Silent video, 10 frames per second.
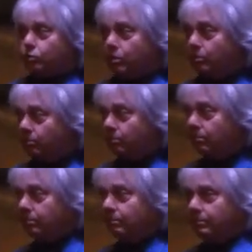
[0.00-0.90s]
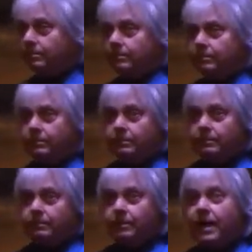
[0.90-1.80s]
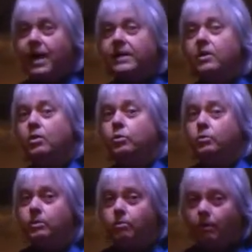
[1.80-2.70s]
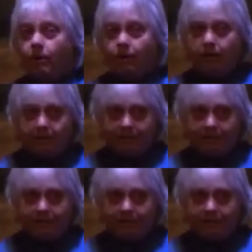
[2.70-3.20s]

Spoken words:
room, and I know who you are.